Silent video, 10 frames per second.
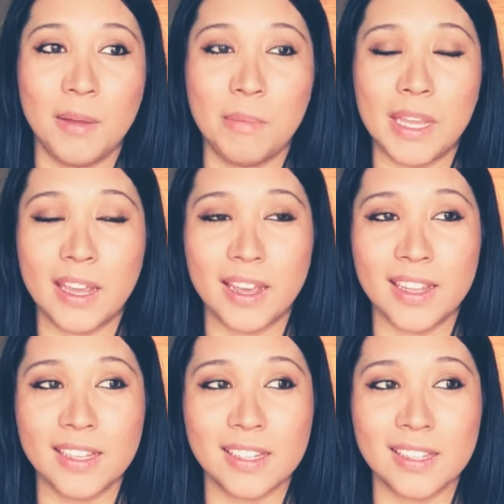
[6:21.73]

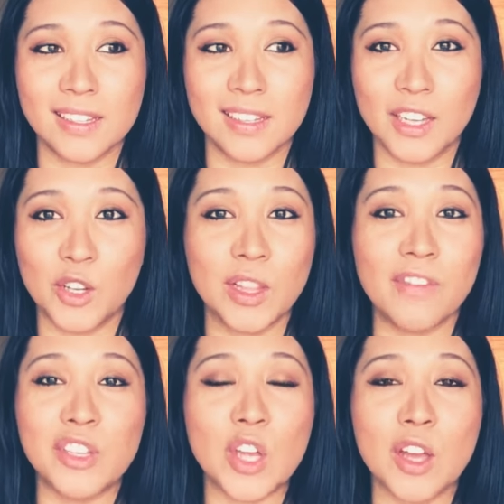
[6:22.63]
because you love
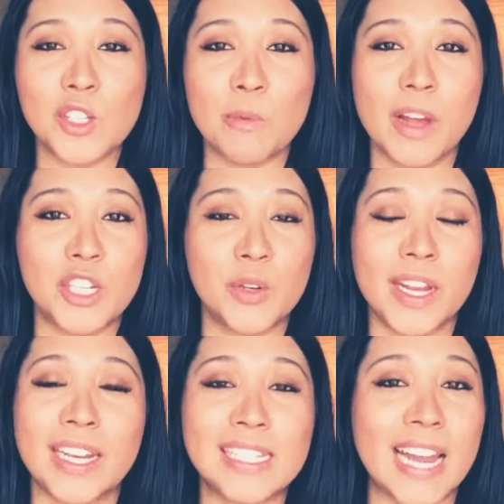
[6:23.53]
the song so much, you
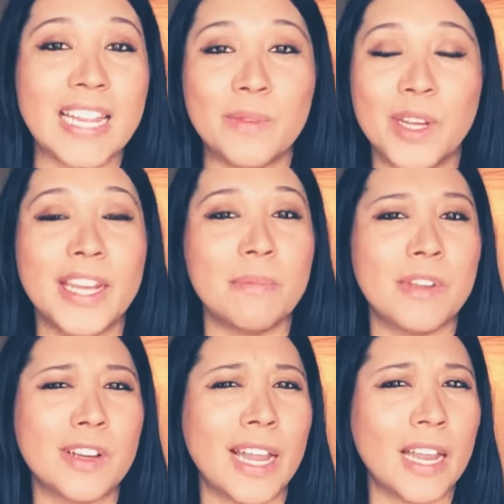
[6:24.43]
get excited, and when you get up
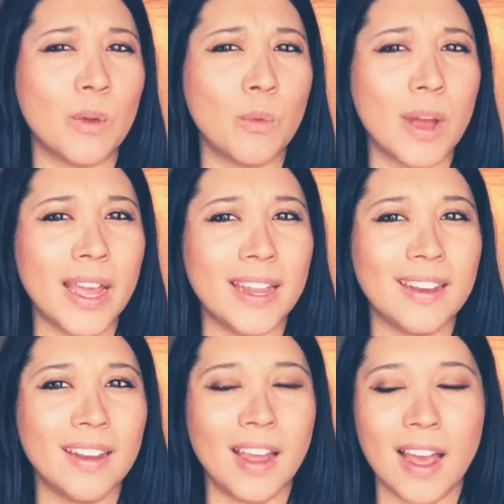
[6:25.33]
there, you're like, "What?
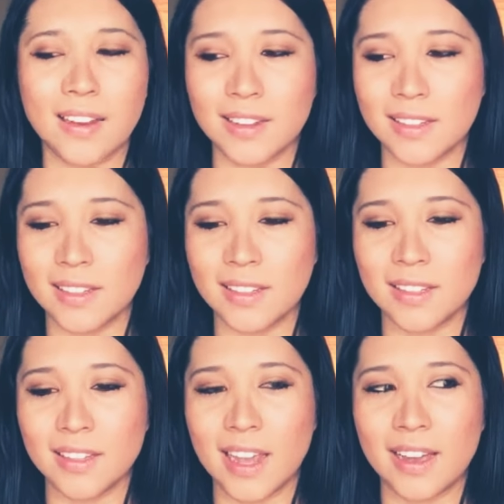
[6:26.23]
How does
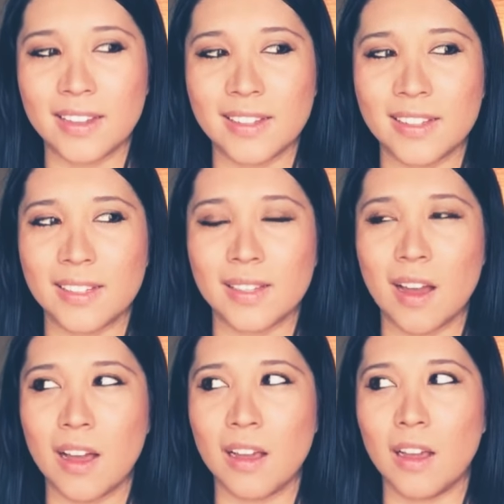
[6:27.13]
how does this
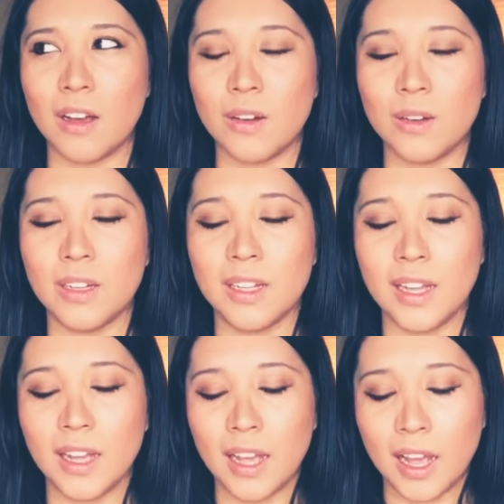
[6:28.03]
song go?"
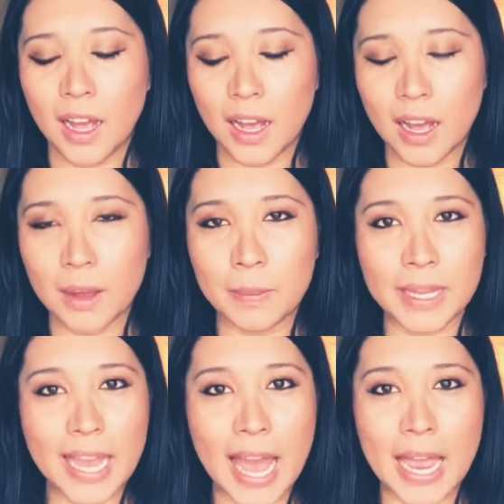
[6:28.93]
Um,
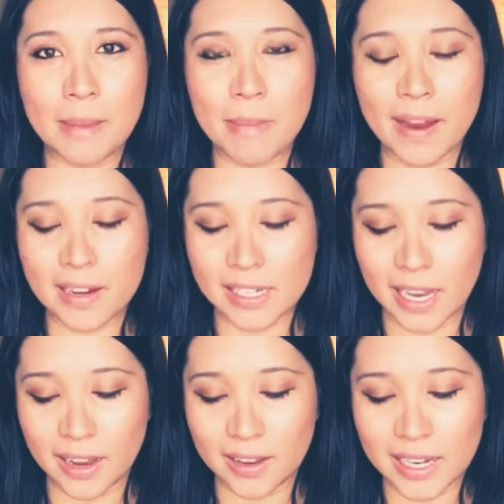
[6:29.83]
yeah,
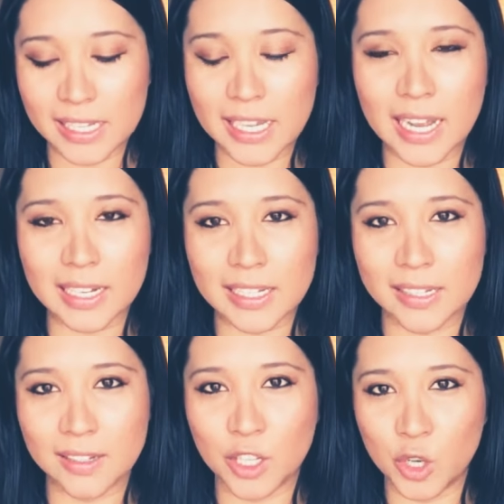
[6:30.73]
embarrassing. It sucks.
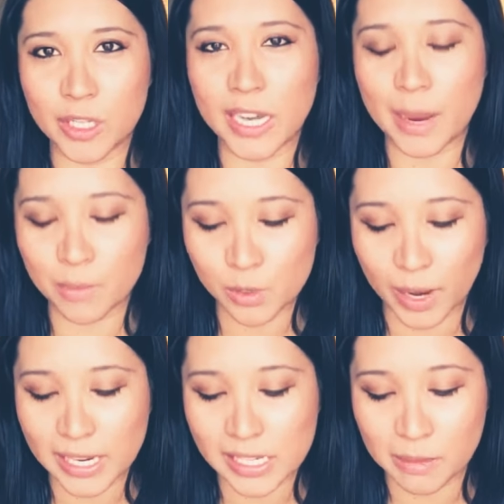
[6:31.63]
Your time was
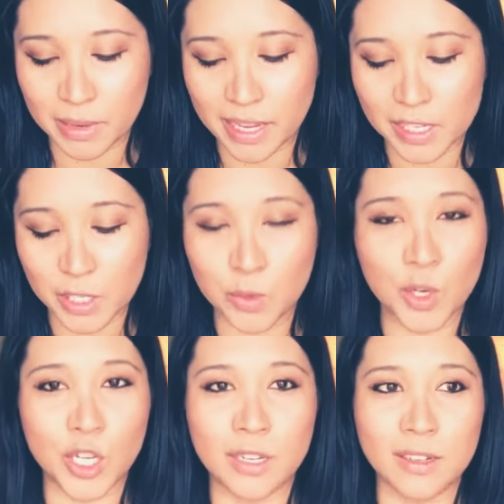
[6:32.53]
wasted because you
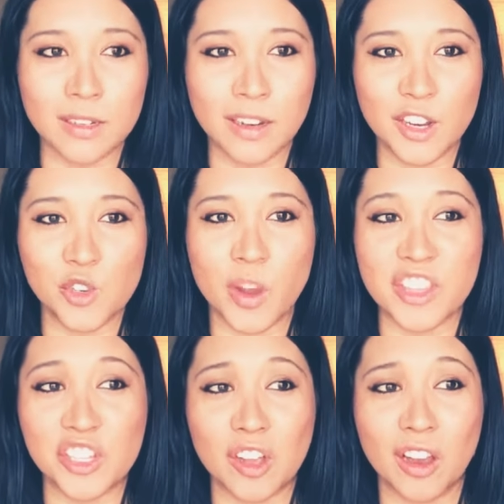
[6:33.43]
couldn't enjoy the
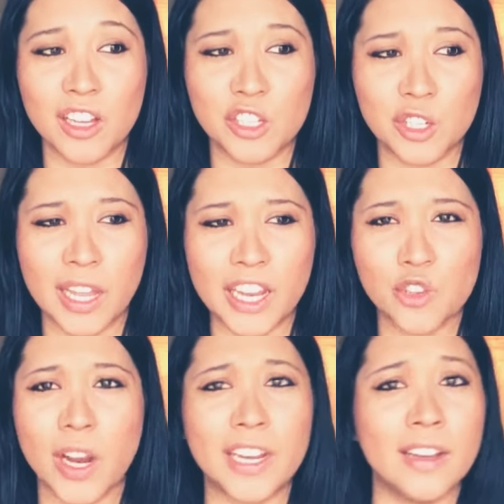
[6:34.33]
song because you're like
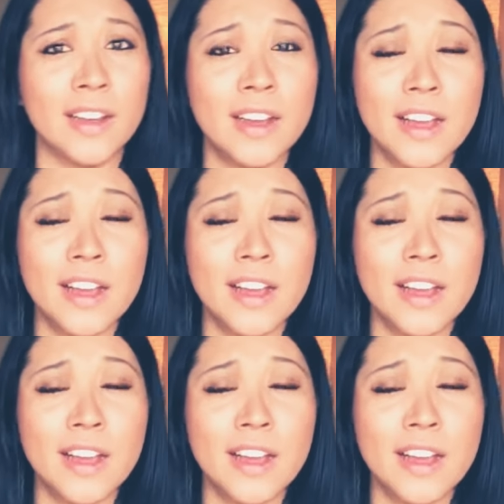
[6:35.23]
trying to